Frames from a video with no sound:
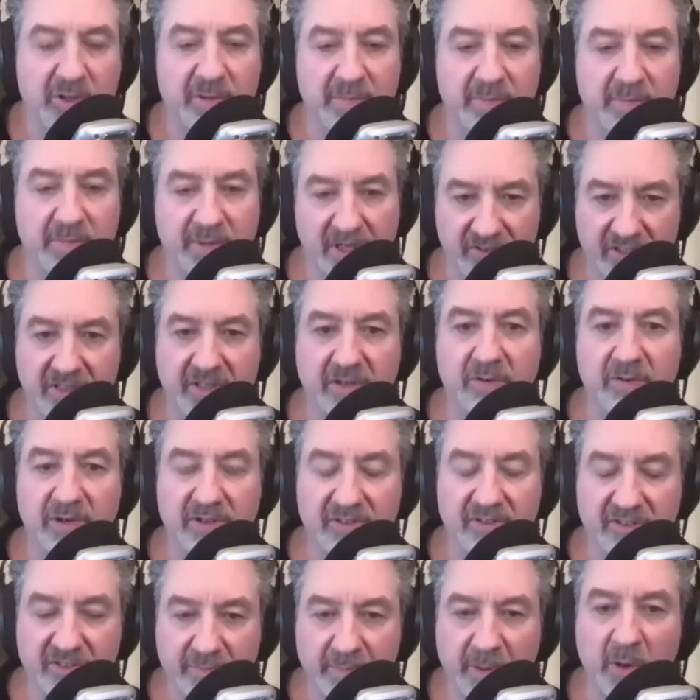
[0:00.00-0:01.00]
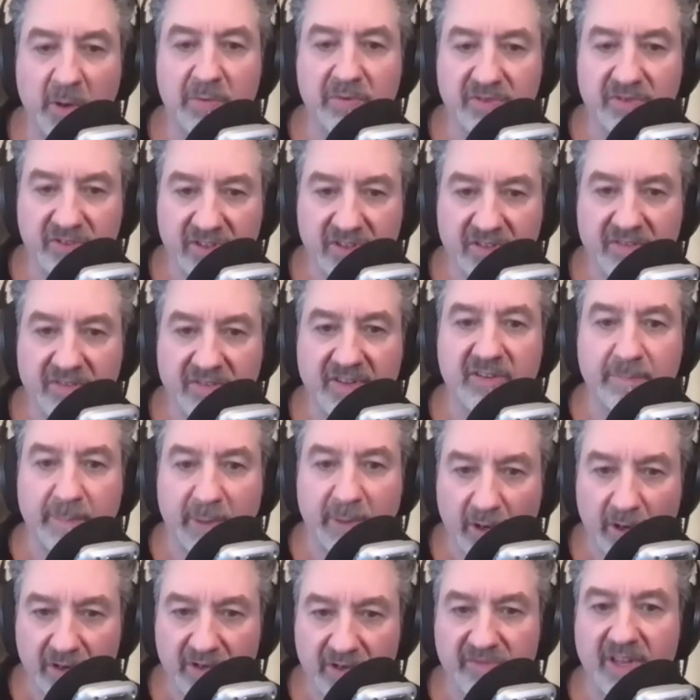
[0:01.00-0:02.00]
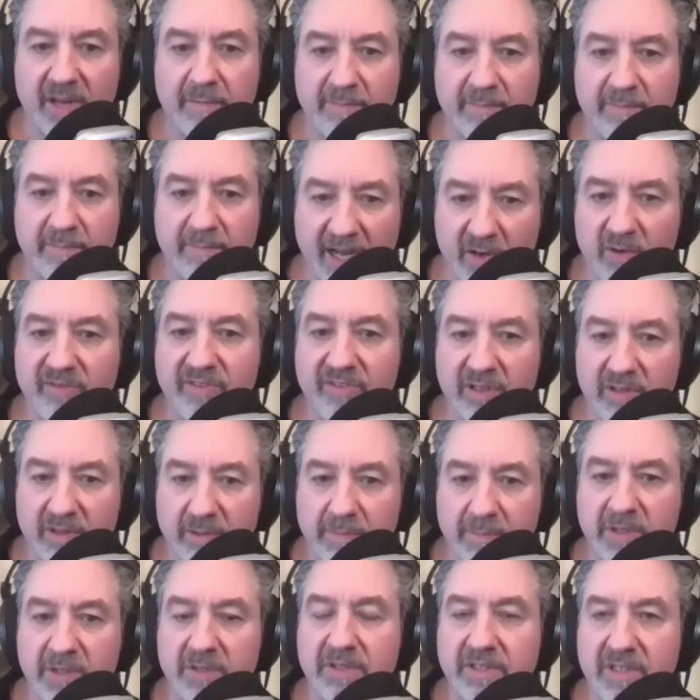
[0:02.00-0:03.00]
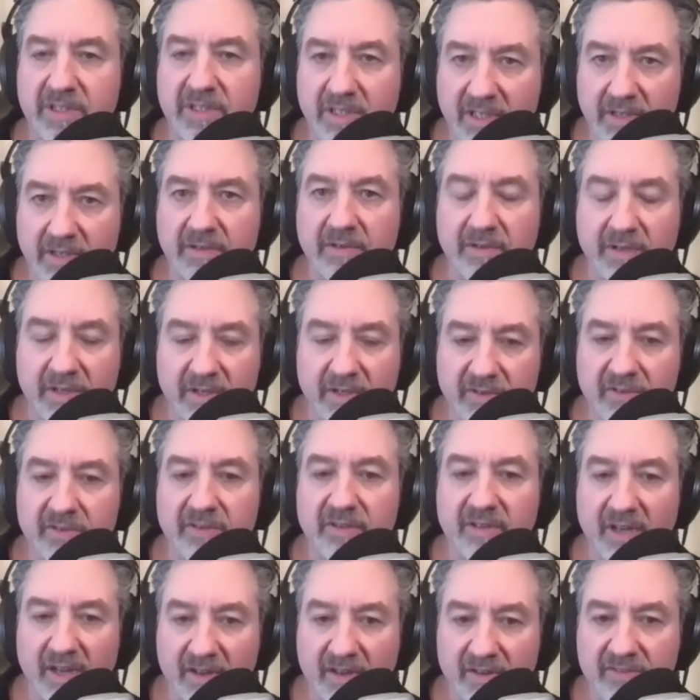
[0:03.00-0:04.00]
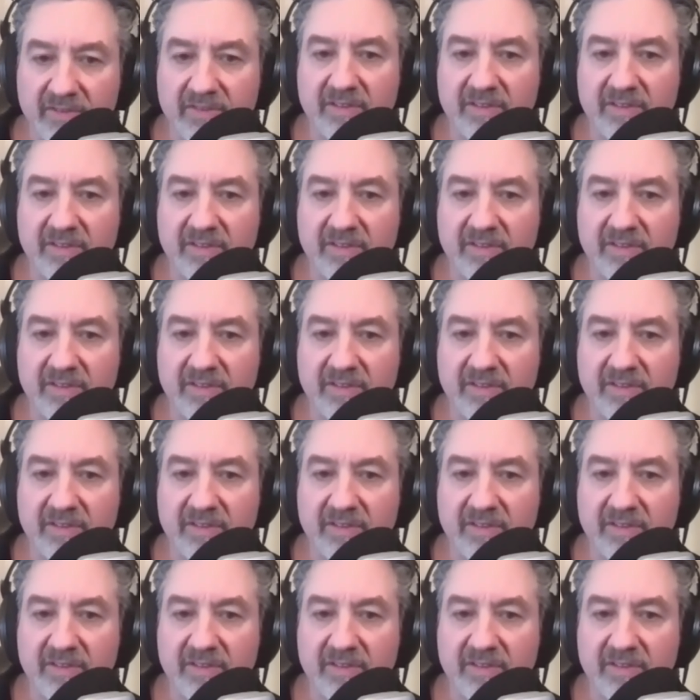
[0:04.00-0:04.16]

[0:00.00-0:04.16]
because it increases potency. That's part of that bioavailability increase, yes.